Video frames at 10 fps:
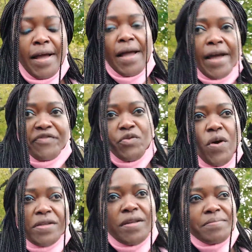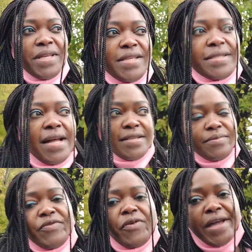I have to walk some distance
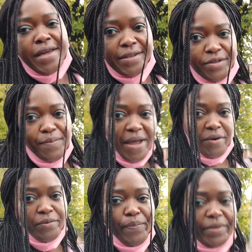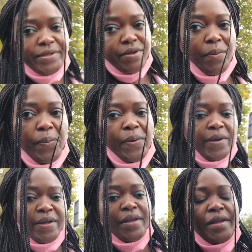before I get to my own bus stop.
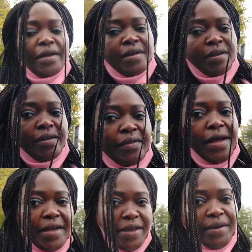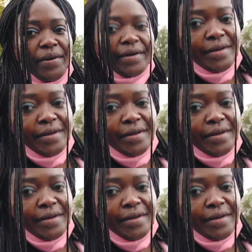Thank you.